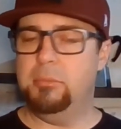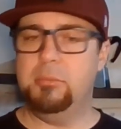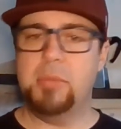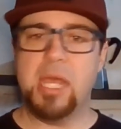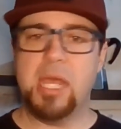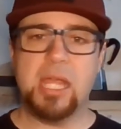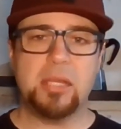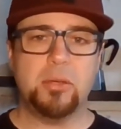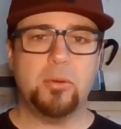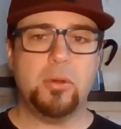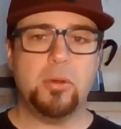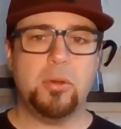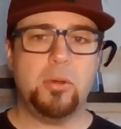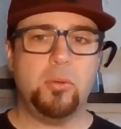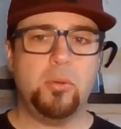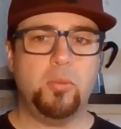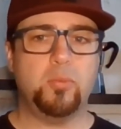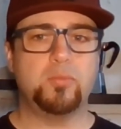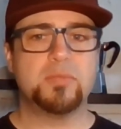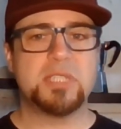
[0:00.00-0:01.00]

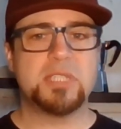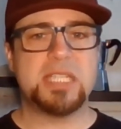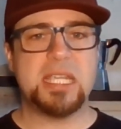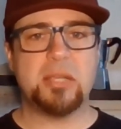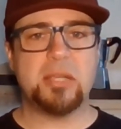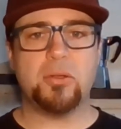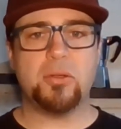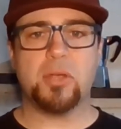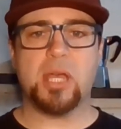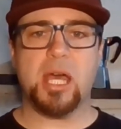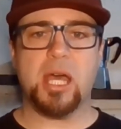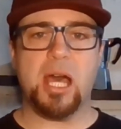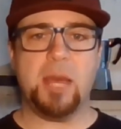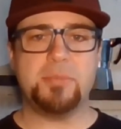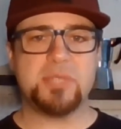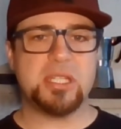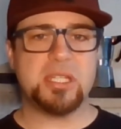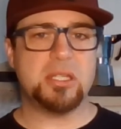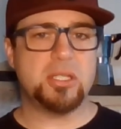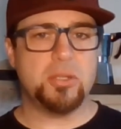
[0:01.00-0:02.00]
manual single
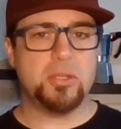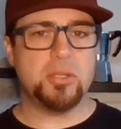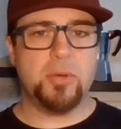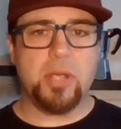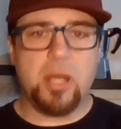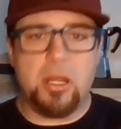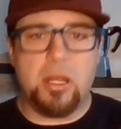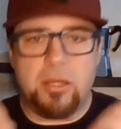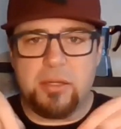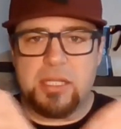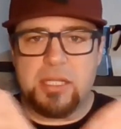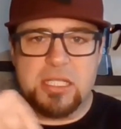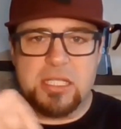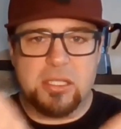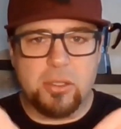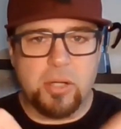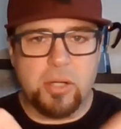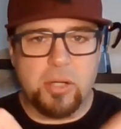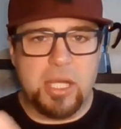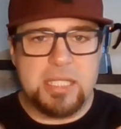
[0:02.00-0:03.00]
cups and doing all of this
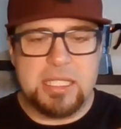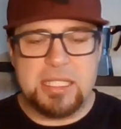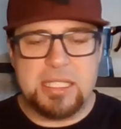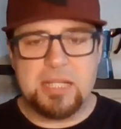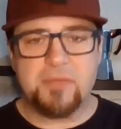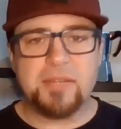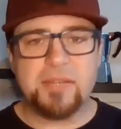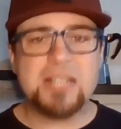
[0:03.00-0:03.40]
crazy stuff,